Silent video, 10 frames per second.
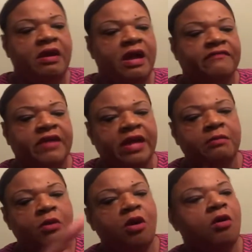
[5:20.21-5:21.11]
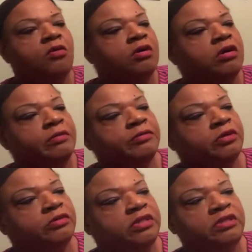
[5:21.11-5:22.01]
I've got them all up
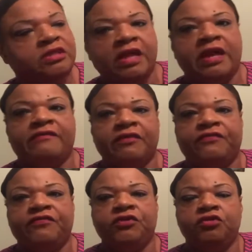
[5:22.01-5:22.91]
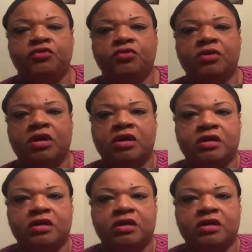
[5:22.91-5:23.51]
though. They did have a few